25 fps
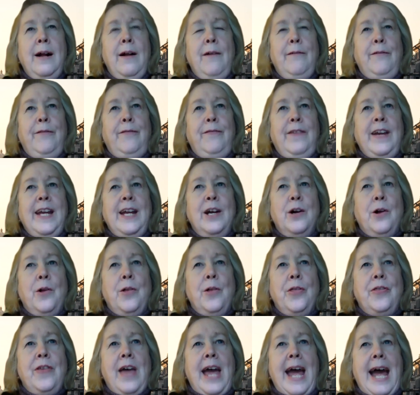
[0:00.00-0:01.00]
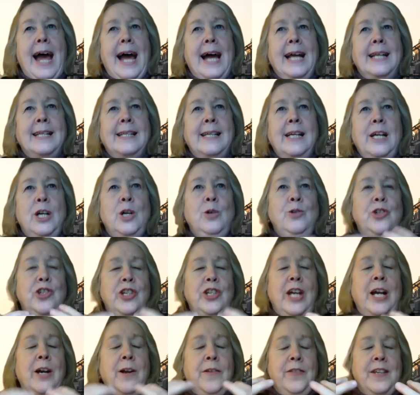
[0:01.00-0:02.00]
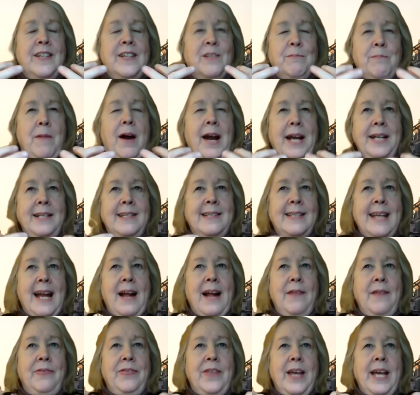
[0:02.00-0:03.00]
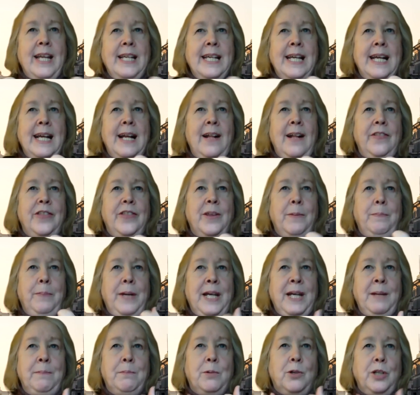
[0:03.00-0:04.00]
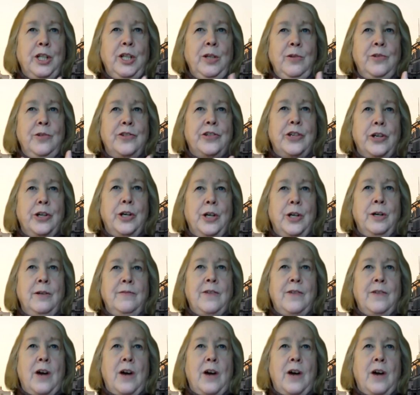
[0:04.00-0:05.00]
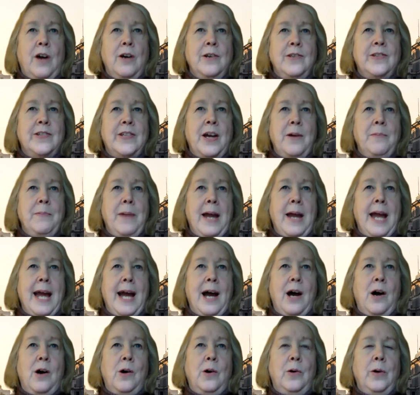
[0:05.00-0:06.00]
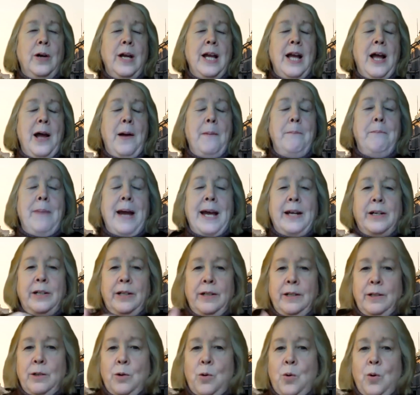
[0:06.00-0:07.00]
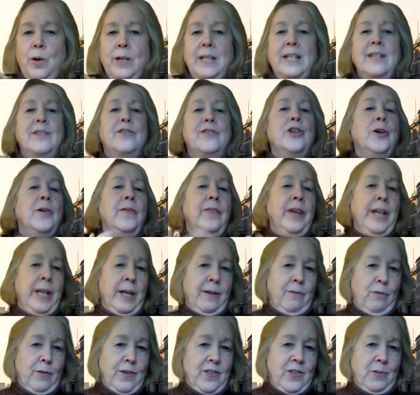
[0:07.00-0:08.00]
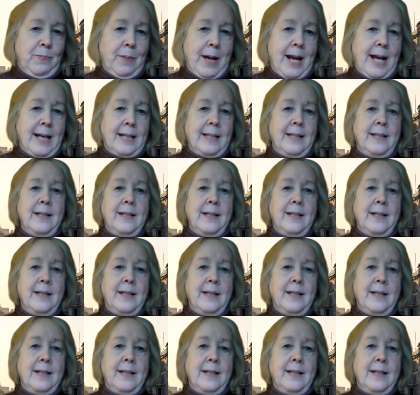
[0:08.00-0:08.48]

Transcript: share this mindset that the people you serve are somehow better or deserving of respect,